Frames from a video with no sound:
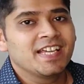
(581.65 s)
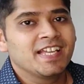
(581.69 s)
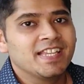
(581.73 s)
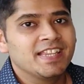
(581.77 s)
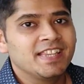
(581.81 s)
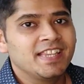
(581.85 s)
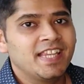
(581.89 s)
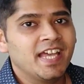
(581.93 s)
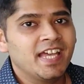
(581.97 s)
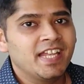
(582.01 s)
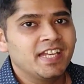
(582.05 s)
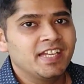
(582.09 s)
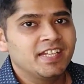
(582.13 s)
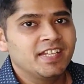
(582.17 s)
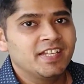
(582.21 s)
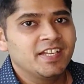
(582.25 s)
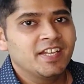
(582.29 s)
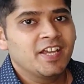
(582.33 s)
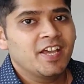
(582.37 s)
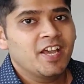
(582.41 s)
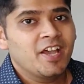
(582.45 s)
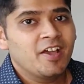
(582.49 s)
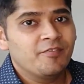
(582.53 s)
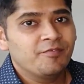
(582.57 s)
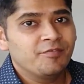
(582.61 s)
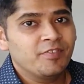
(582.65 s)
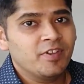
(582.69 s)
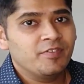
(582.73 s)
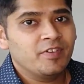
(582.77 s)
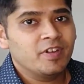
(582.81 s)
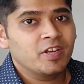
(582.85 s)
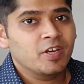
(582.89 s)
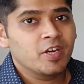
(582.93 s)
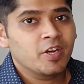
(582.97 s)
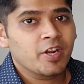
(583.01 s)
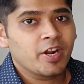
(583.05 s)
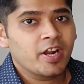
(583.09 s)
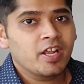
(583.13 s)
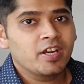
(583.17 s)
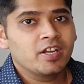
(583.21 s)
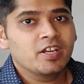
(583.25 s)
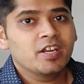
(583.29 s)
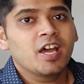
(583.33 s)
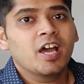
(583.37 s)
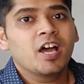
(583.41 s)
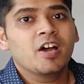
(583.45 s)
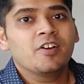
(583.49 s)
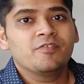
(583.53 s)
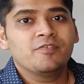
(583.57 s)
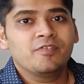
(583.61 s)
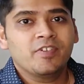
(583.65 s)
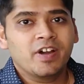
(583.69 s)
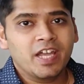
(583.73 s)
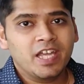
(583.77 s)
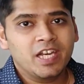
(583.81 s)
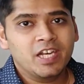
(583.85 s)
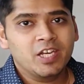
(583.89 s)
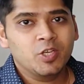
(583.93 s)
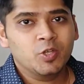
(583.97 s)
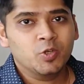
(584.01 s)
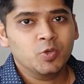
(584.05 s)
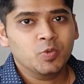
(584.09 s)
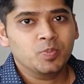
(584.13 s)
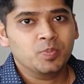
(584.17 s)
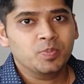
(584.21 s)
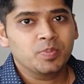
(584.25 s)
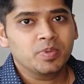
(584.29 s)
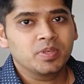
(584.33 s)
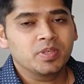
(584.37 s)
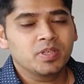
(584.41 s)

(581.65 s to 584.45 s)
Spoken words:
then we will run a while loop.